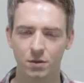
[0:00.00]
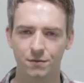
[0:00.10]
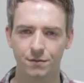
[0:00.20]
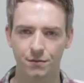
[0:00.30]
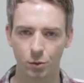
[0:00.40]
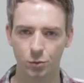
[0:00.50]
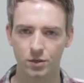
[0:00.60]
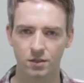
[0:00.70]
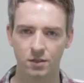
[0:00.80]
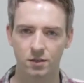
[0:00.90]

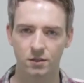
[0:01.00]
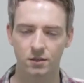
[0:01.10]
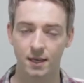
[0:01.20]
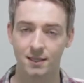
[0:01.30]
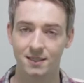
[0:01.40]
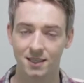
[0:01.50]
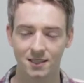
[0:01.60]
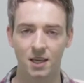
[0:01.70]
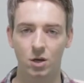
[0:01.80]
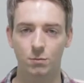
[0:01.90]
fruit at
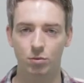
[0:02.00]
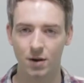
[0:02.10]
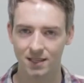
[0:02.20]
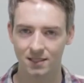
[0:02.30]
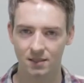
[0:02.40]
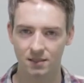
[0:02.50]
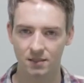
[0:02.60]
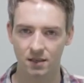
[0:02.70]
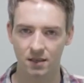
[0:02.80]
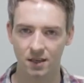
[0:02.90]
discount
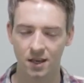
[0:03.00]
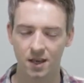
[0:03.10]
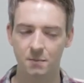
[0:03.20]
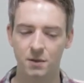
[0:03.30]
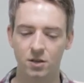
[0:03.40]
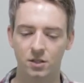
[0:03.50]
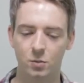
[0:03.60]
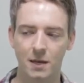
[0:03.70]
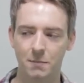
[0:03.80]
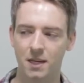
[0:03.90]
prices because
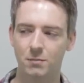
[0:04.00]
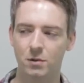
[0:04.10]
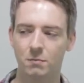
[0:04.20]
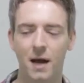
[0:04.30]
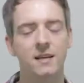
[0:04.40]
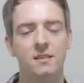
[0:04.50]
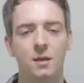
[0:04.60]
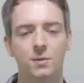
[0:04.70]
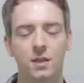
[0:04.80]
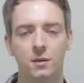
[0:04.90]
when people buy
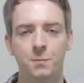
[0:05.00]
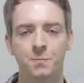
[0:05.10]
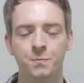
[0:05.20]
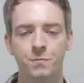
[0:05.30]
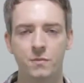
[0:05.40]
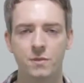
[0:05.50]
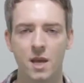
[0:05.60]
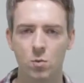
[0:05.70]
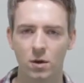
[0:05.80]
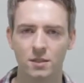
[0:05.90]
something,
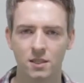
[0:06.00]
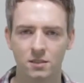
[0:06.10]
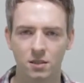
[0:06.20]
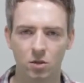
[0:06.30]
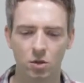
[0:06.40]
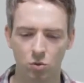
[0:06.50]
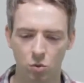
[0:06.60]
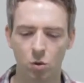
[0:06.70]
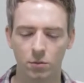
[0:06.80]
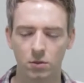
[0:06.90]
they want it to look
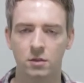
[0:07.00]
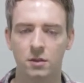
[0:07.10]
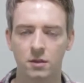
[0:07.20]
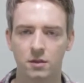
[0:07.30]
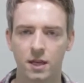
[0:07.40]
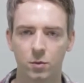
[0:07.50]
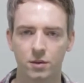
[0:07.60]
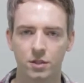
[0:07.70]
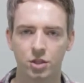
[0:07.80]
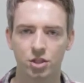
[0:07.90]
normal. They
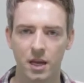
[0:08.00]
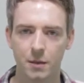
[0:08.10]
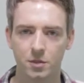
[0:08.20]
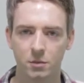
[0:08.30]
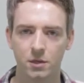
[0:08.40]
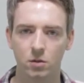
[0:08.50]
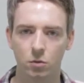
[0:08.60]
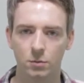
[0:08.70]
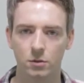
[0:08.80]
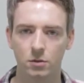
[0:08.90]
want the shape to be
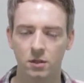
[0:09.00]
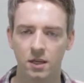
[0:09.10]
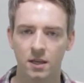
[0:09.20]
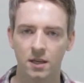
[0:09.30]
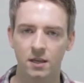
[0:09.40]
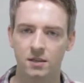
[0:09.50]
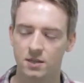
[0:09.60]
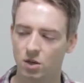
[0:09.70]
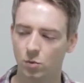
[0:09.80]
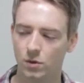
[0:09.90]
normal. They
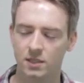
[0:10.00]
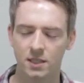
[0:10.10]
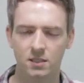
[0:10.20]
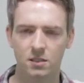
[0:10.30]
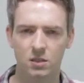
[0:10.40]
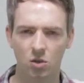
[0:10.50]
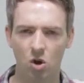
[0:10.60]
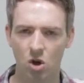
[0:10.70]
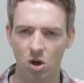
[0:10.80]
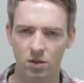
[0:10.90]
don't want it to look
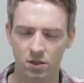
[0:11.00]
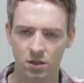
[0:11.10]
odd.